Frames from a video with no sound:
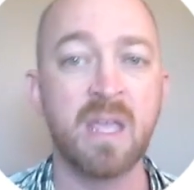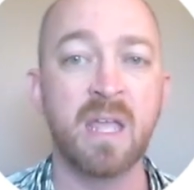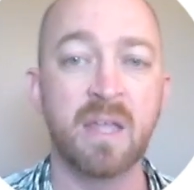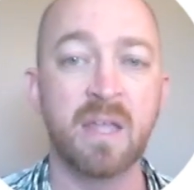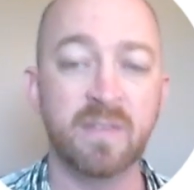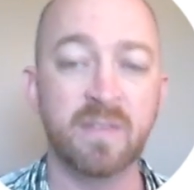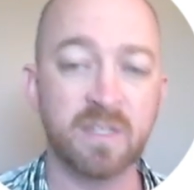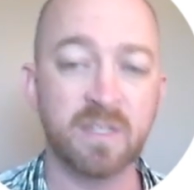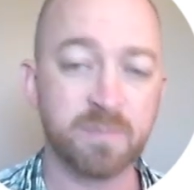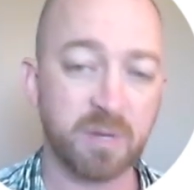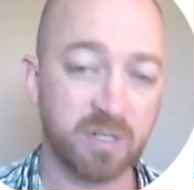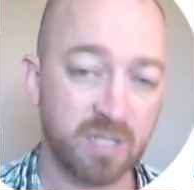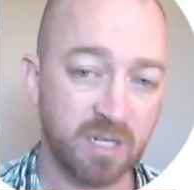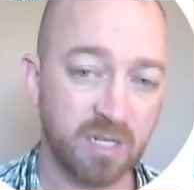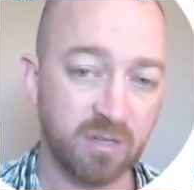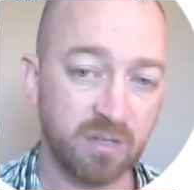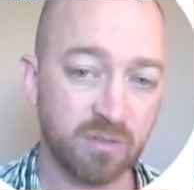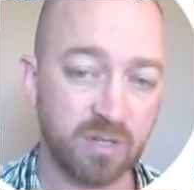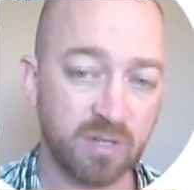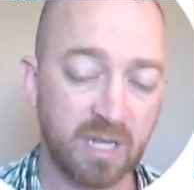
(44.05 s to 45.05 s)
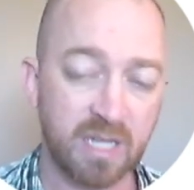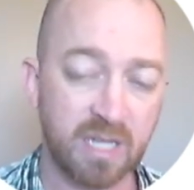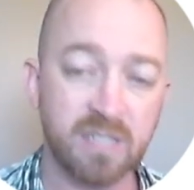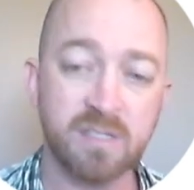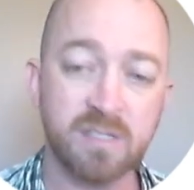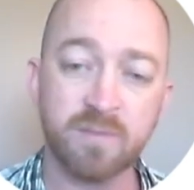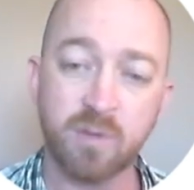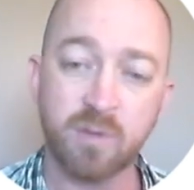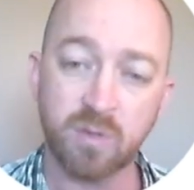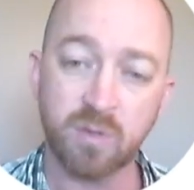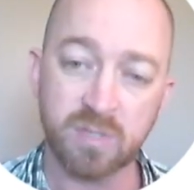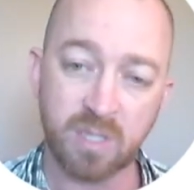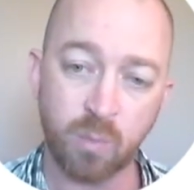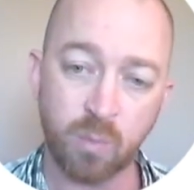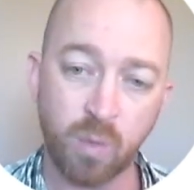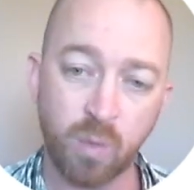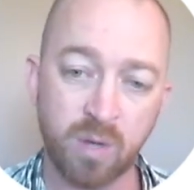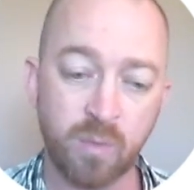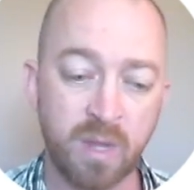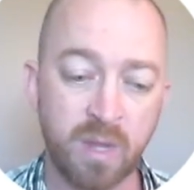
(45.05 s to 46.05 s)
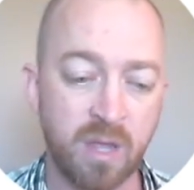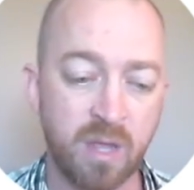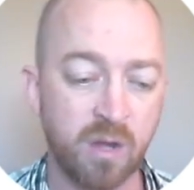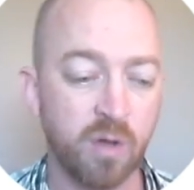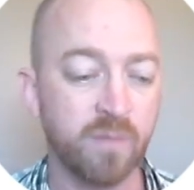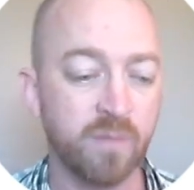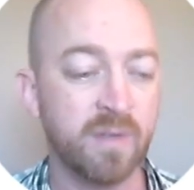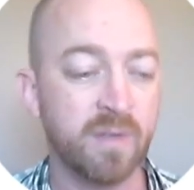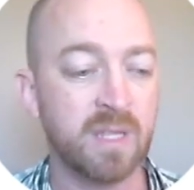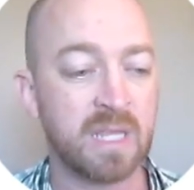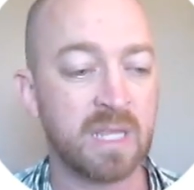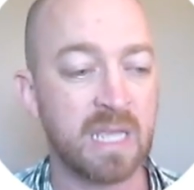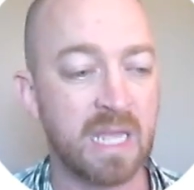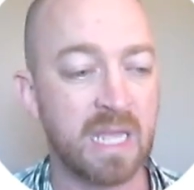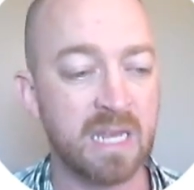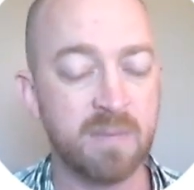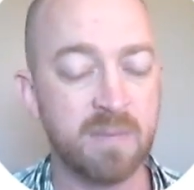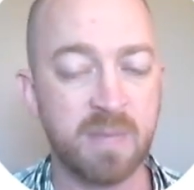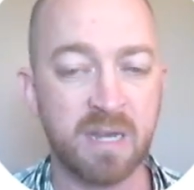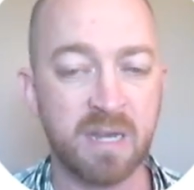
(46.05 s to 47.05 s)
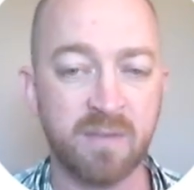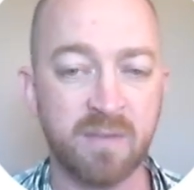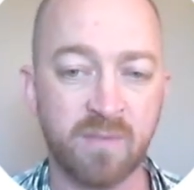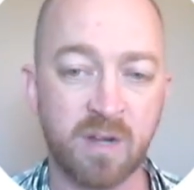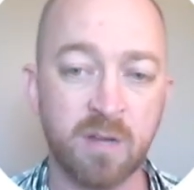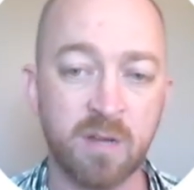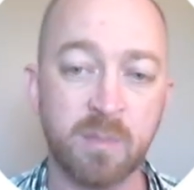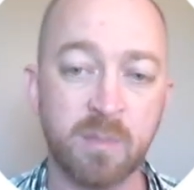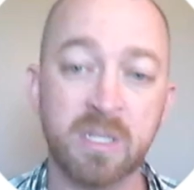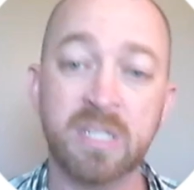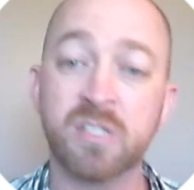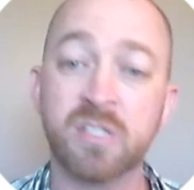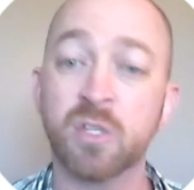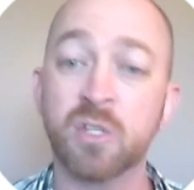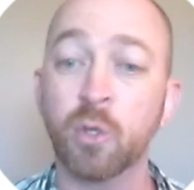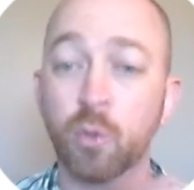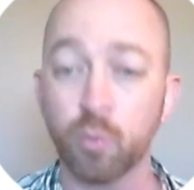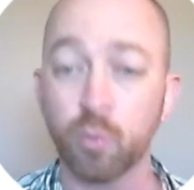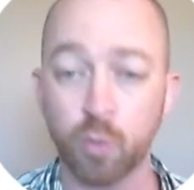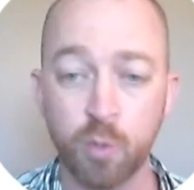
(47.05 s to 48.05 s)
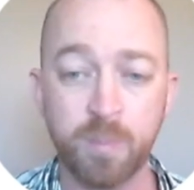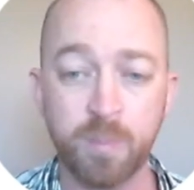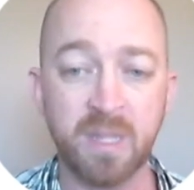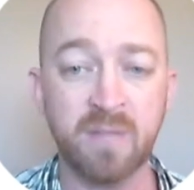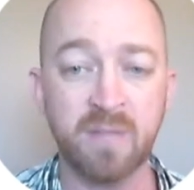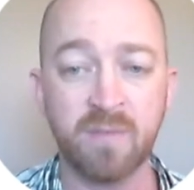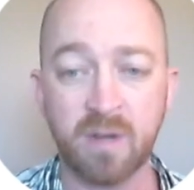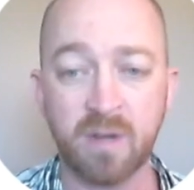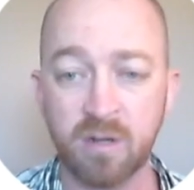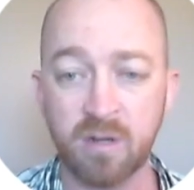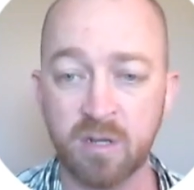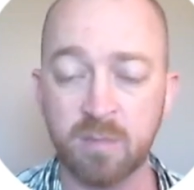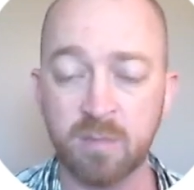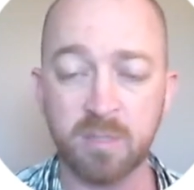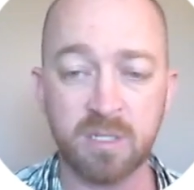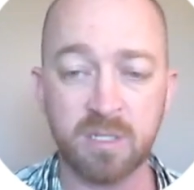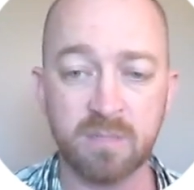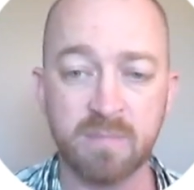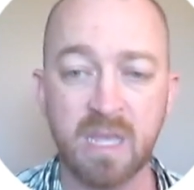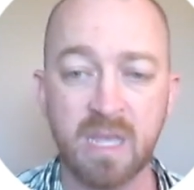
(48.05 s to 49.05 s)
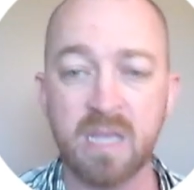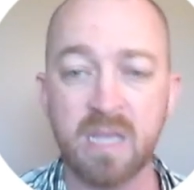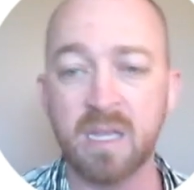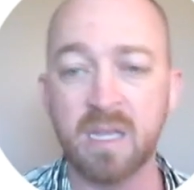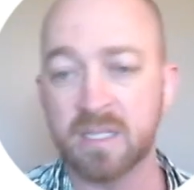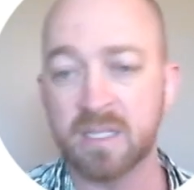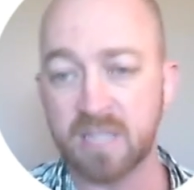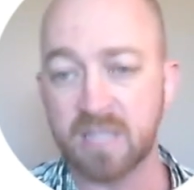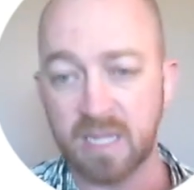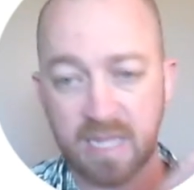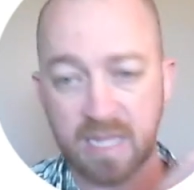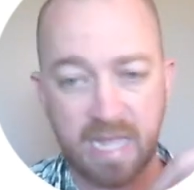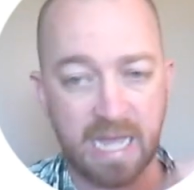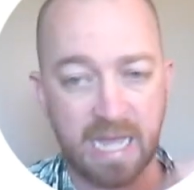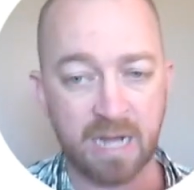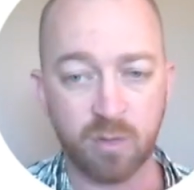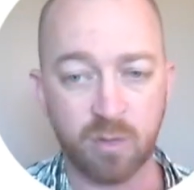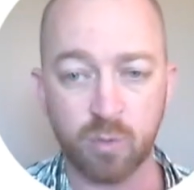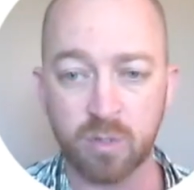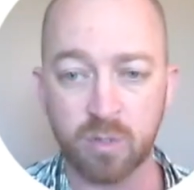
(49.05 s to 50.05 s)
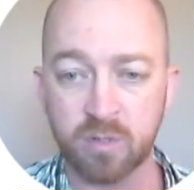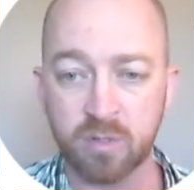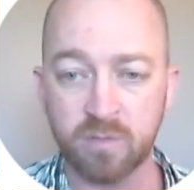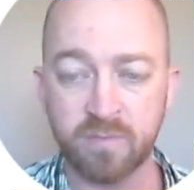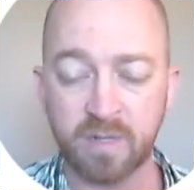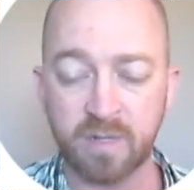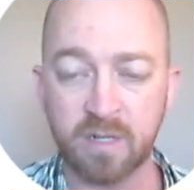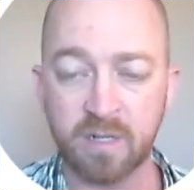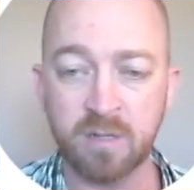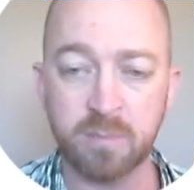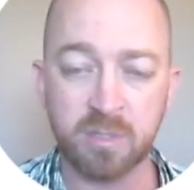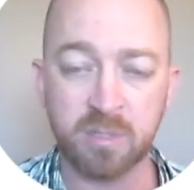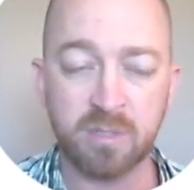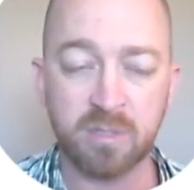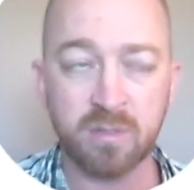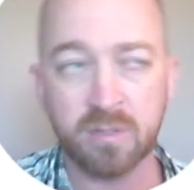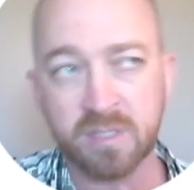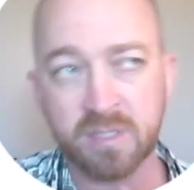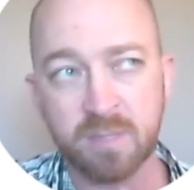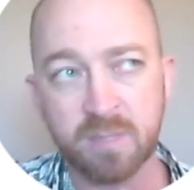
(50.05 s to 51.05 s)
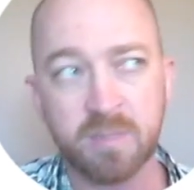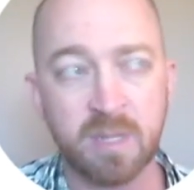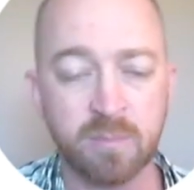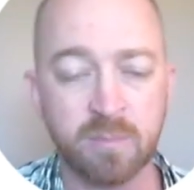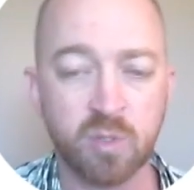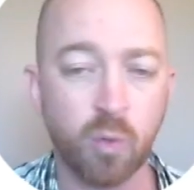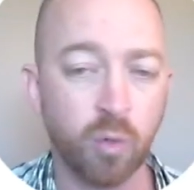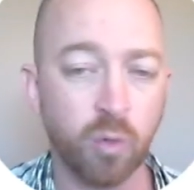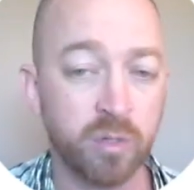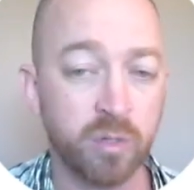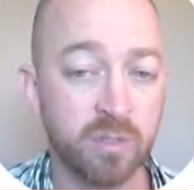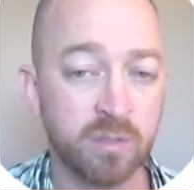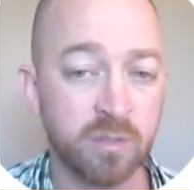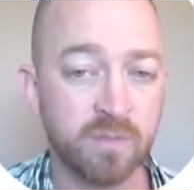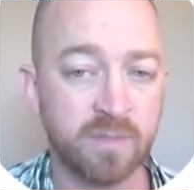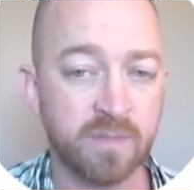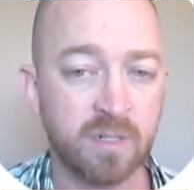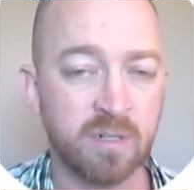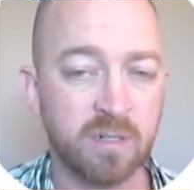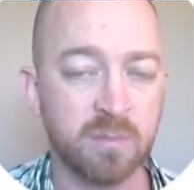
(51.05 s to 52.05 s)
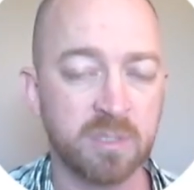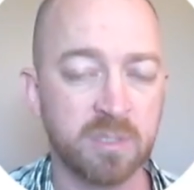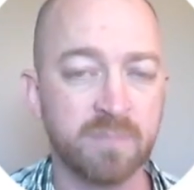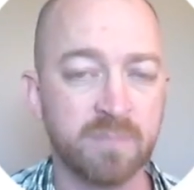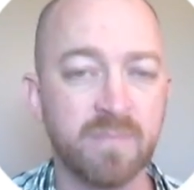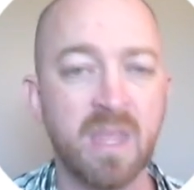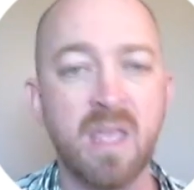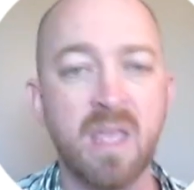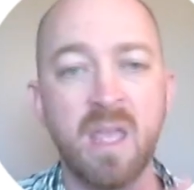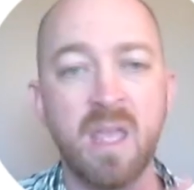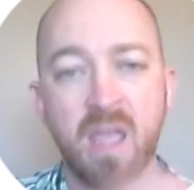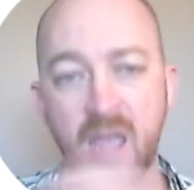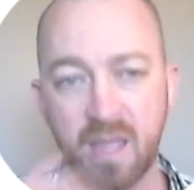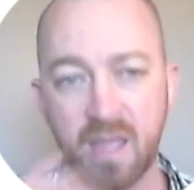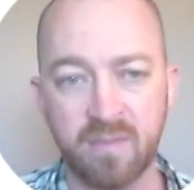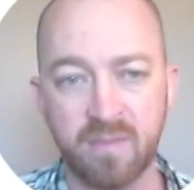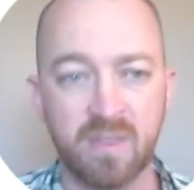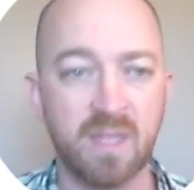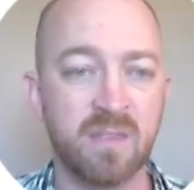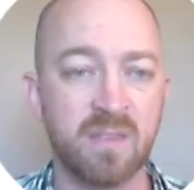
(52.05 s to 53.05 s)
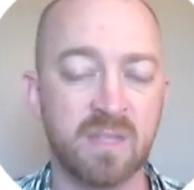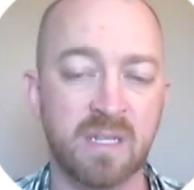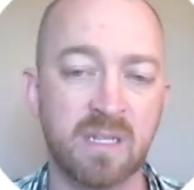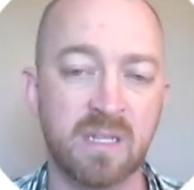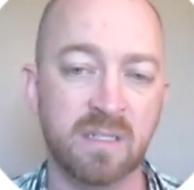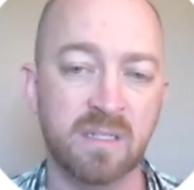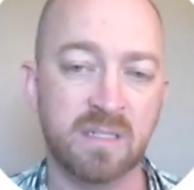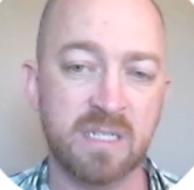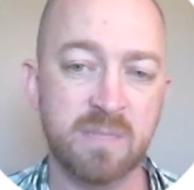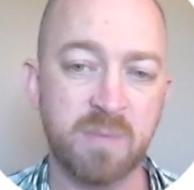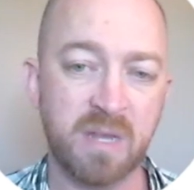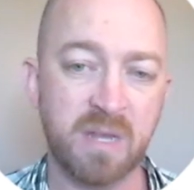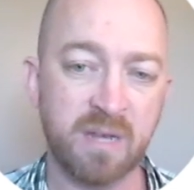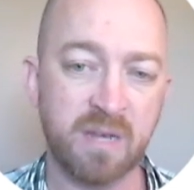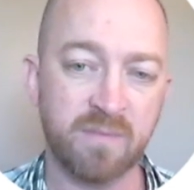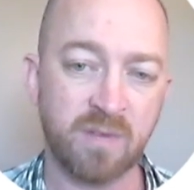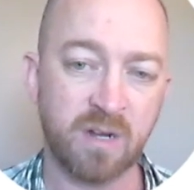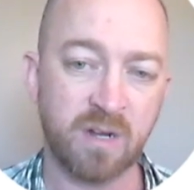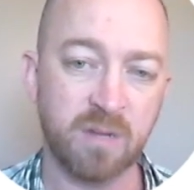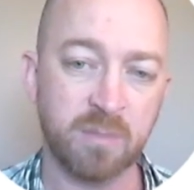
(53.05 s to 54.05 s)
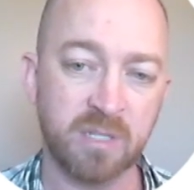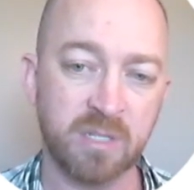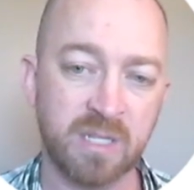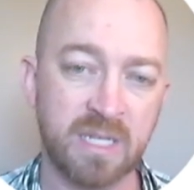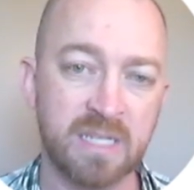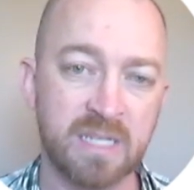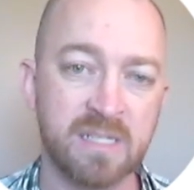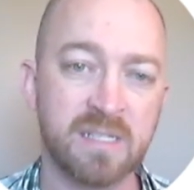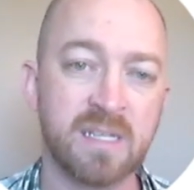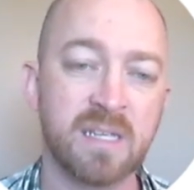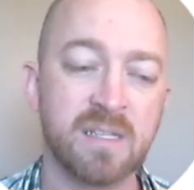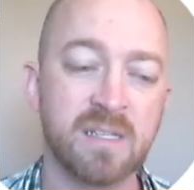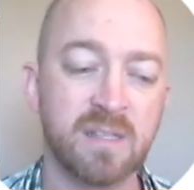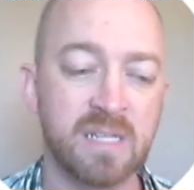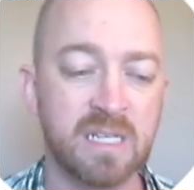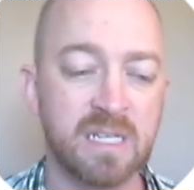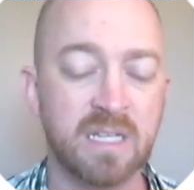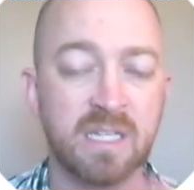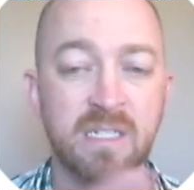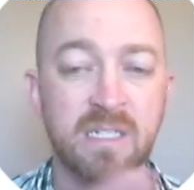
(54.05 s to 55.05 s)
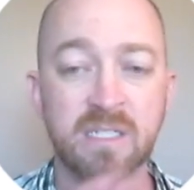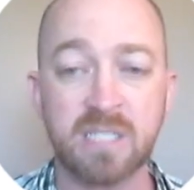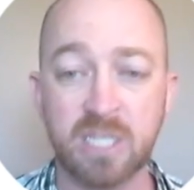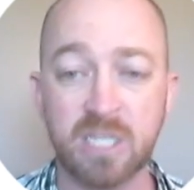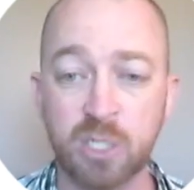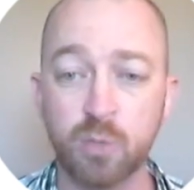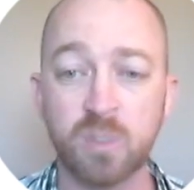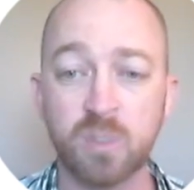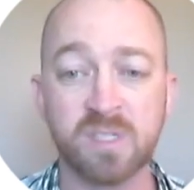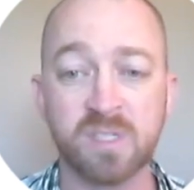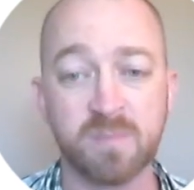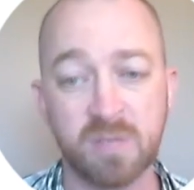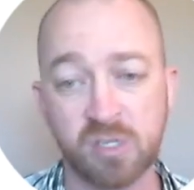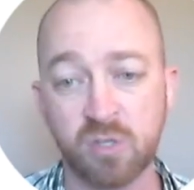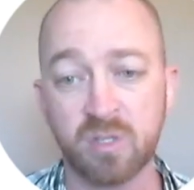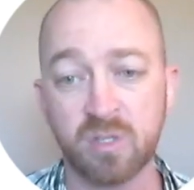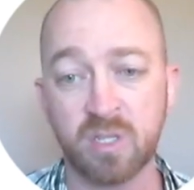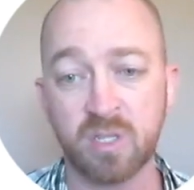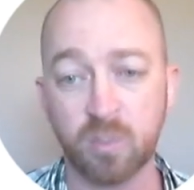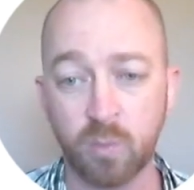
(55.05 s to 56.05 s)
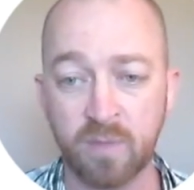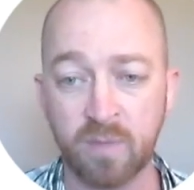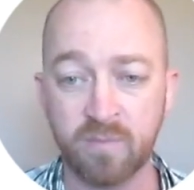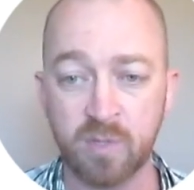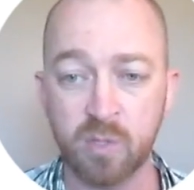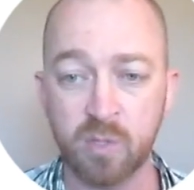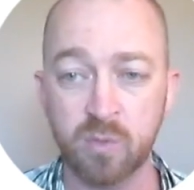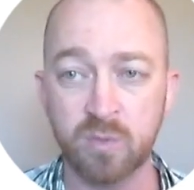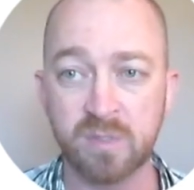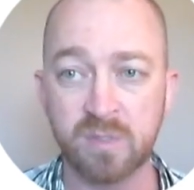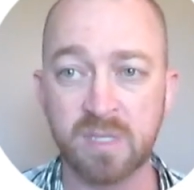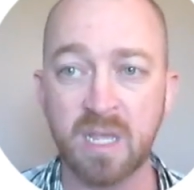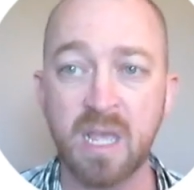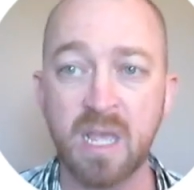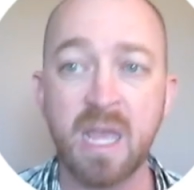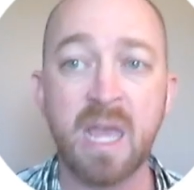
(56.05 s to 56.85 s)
In this particular case, of course, a one-way ANOVA, the independent variable is the grouping variable. It's a categorical variable or sometimes ordinal variable. And then the dependent variable is the continuous measure that we've used.